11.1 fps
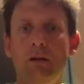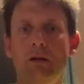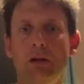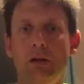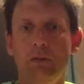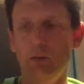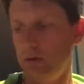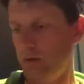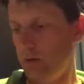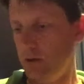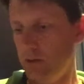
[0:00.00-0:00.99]
G'day
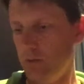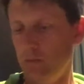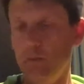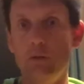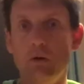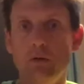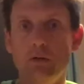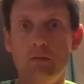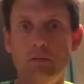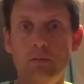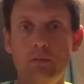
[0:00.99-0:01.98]
everyone, and
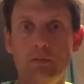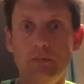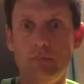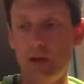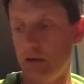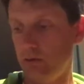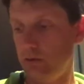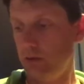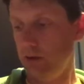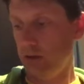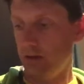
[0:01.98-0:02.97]
welcome back
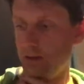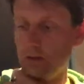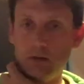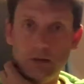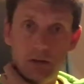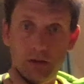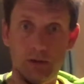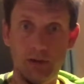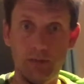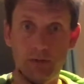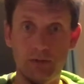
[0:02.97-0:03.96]
to the next
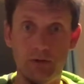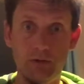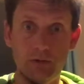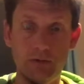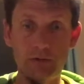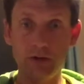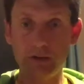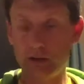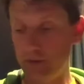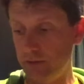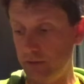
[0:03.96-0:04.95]
episode of
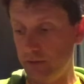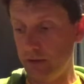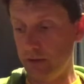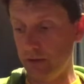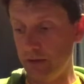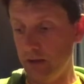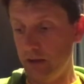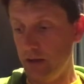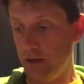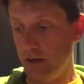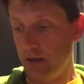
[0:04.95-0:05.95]
Kangaroo Science.
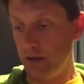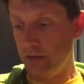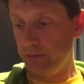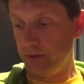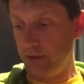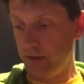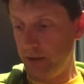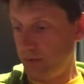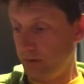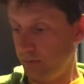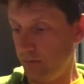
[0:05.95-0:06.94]

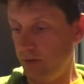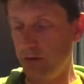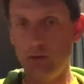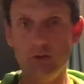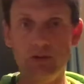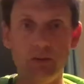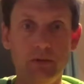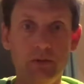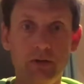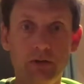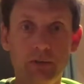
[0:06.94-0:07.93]
Today we're going to do something
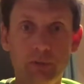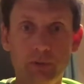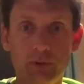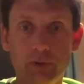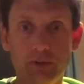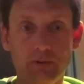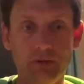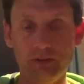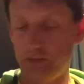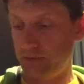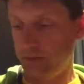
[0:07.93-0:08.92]
very simple, but
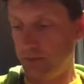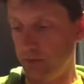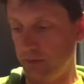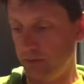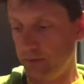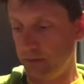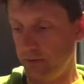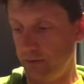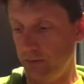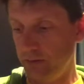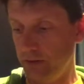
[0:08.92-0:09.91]
it's quite good fun to
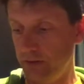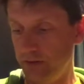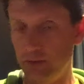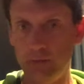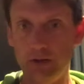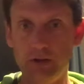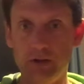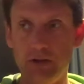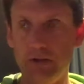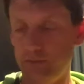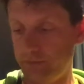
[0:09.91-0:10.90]
do with kids,
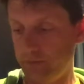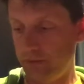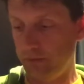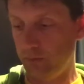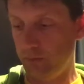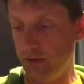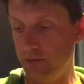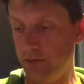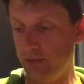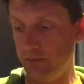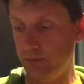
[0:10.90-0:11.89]
especially if the
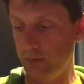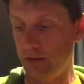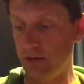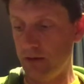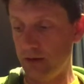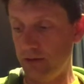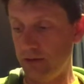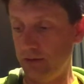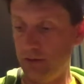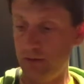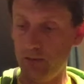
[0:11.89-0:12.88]
weather's been nice
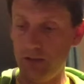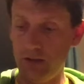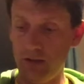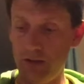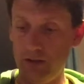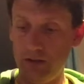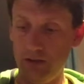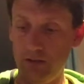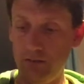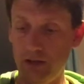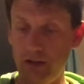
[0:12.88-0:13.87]
and you've
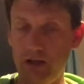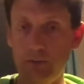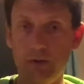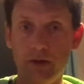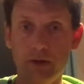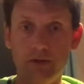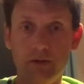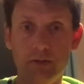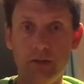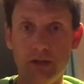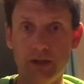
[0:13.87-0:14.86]
been eating a bit of ice
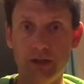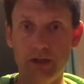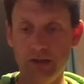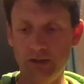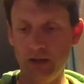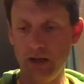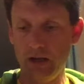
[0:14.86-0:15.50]
cream like our kids.